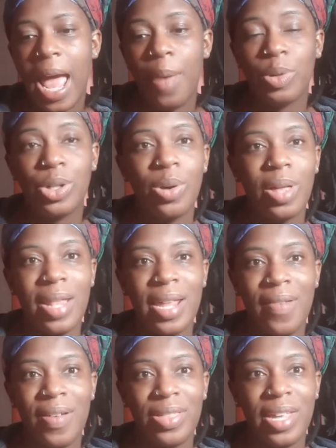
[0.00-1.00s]
I'm so glad
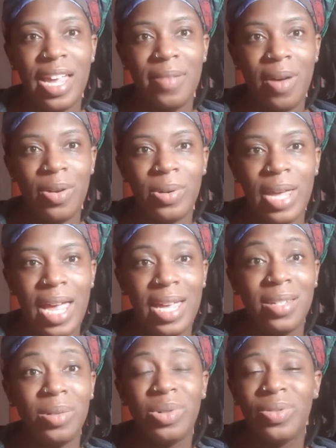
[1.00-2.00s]
that everything came out okay
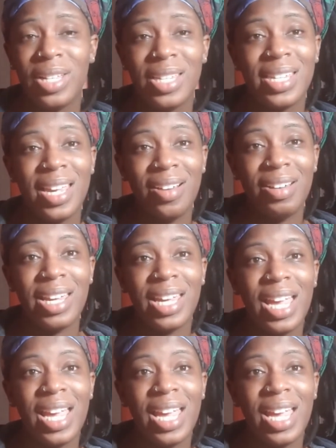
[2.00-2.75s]
because it was really scary.